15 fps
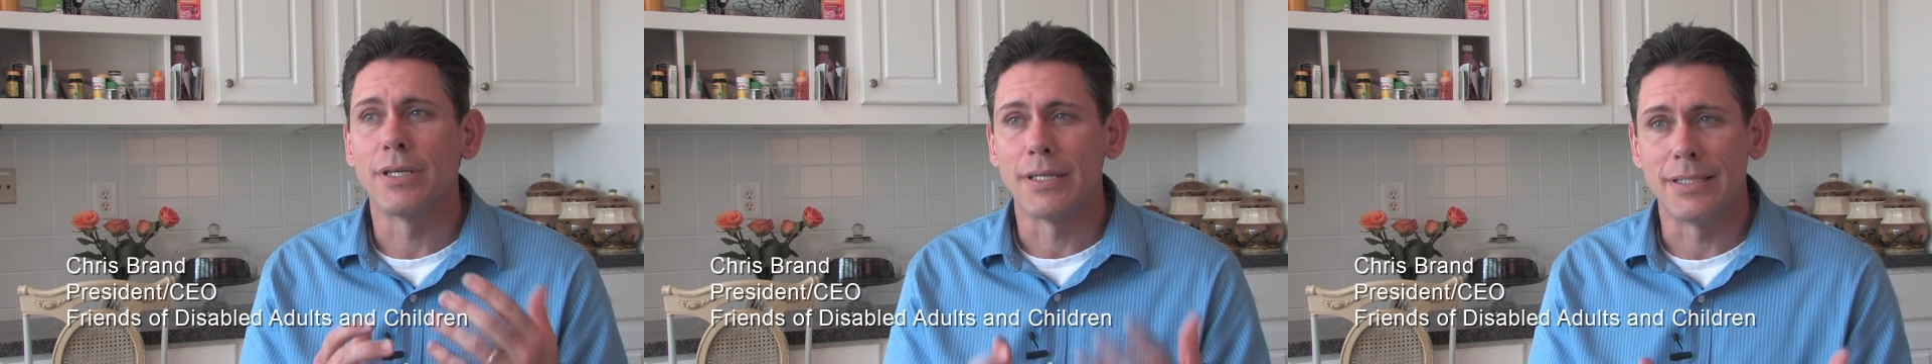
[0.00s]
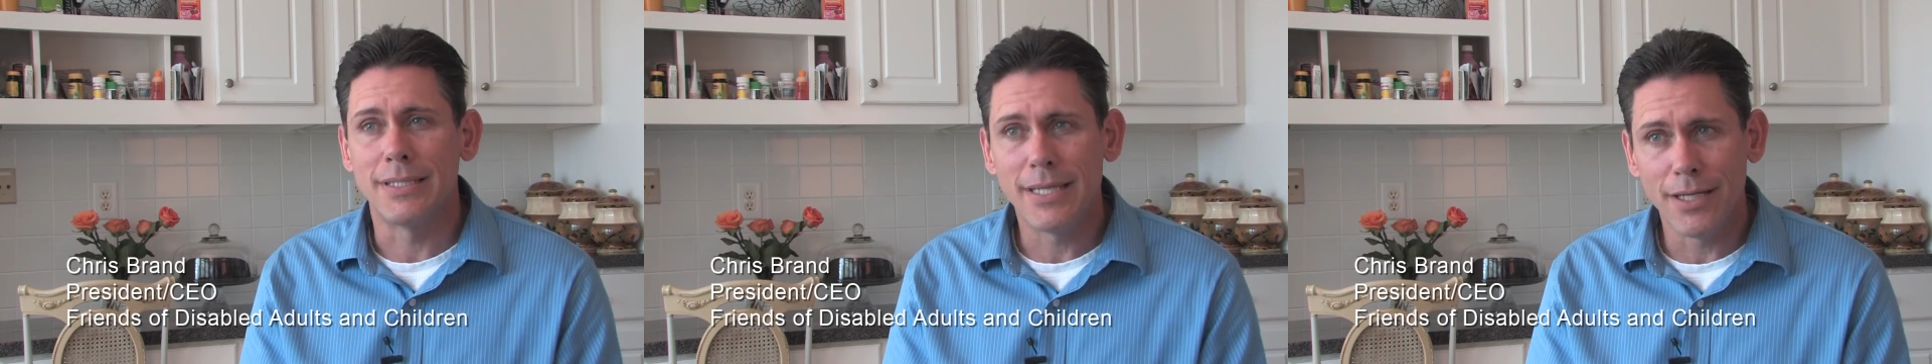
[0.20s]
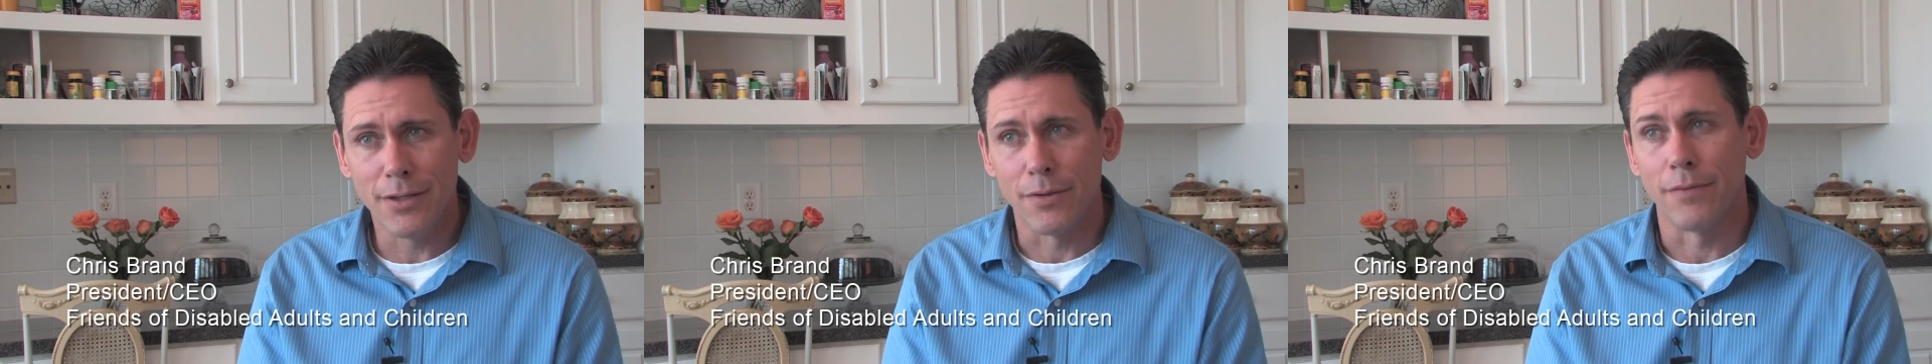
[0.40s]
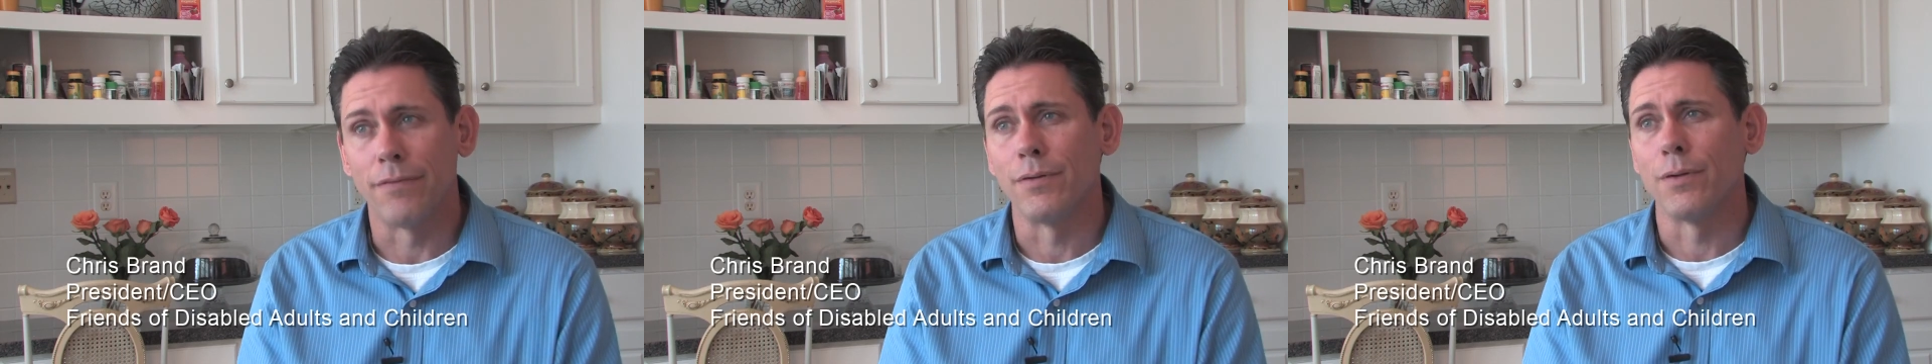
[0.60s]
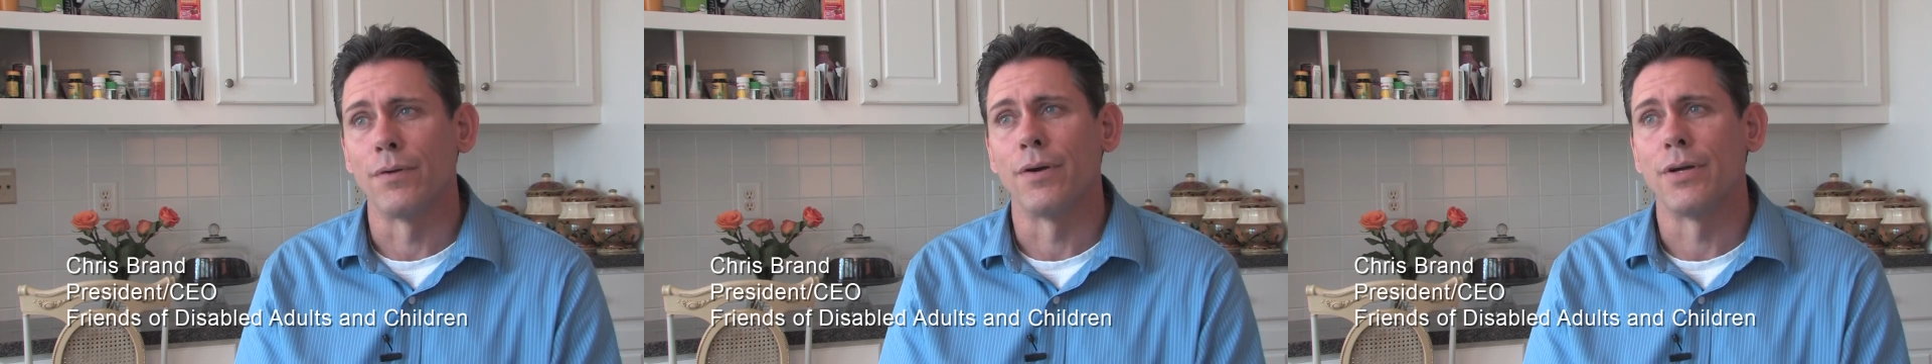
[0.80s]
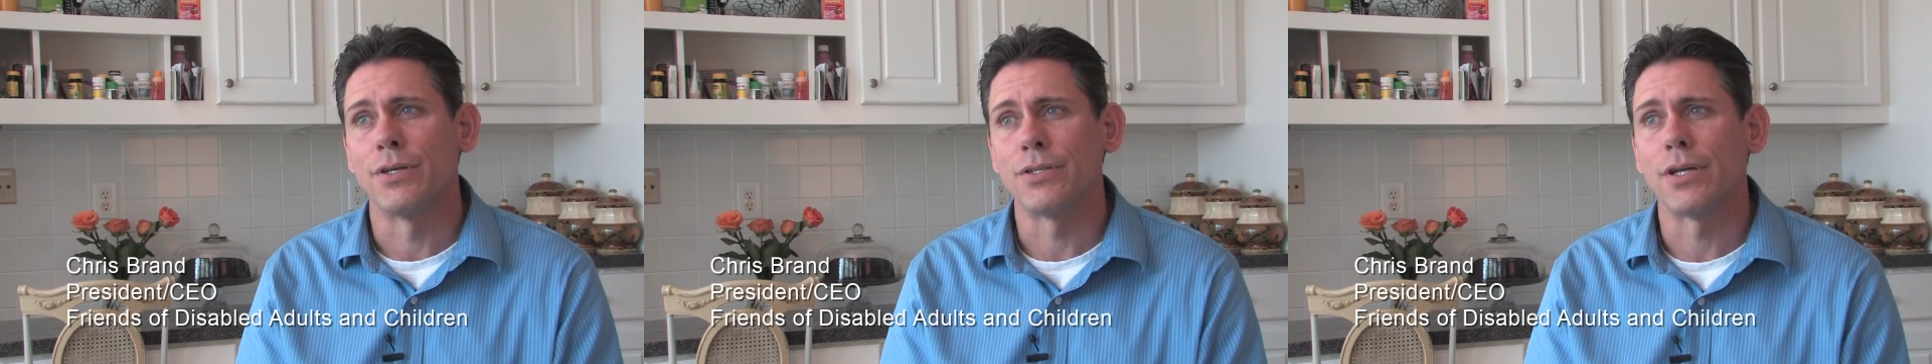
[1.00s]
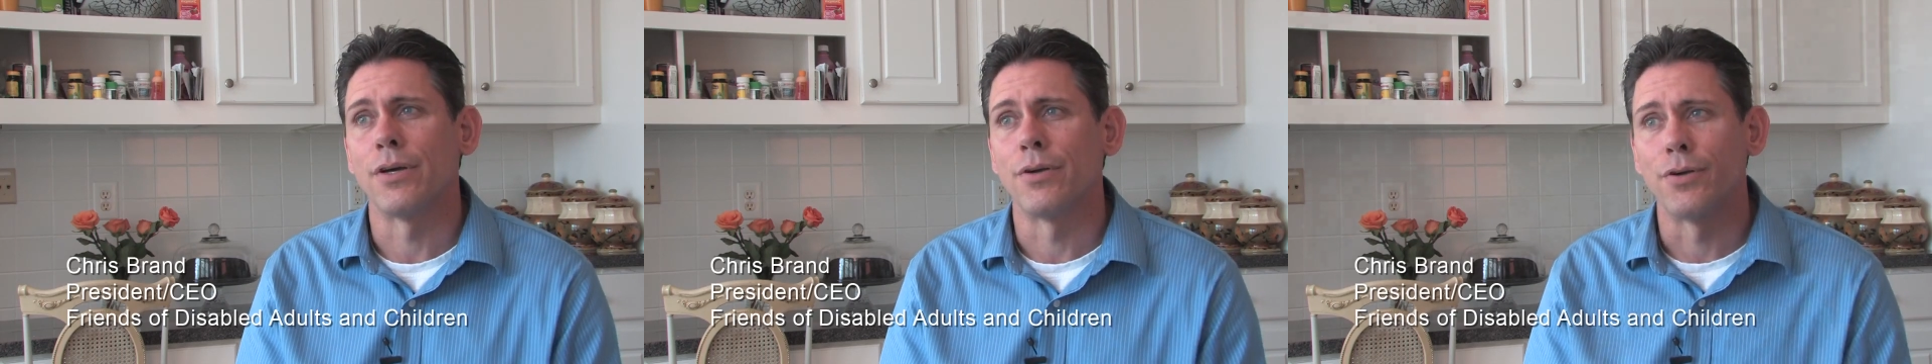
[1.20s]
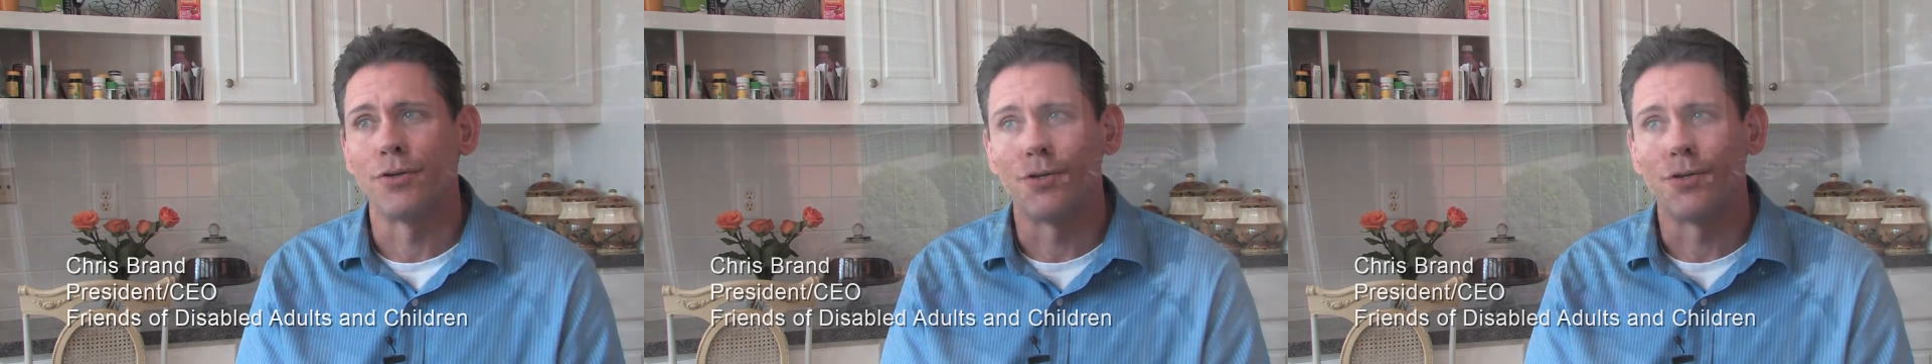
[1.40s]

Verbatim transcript: continue to flourish on her